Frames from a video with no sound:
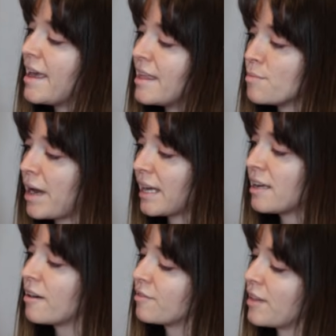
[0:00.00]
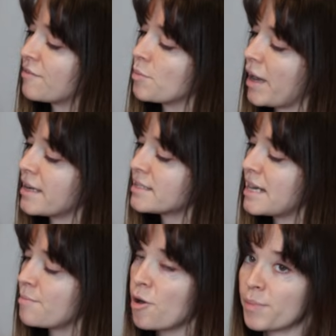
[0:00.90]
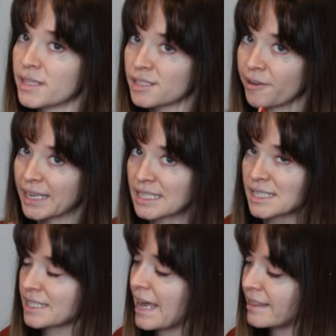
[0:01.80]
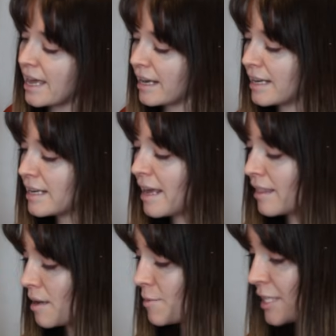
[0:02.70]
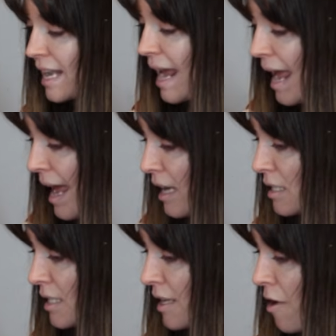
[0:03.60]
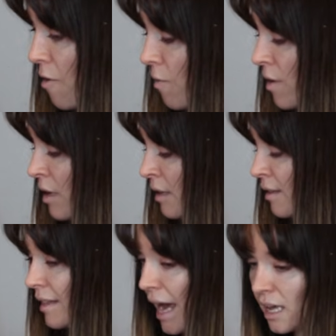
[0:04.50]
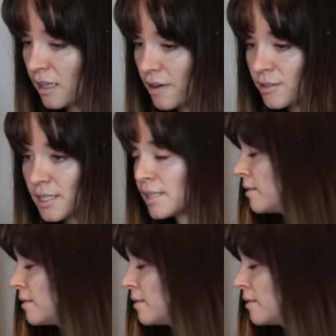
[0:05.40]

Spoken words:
In the back here, I've left the bias tape open so I can slide that in, and then I'm just gonna hand sew that closed.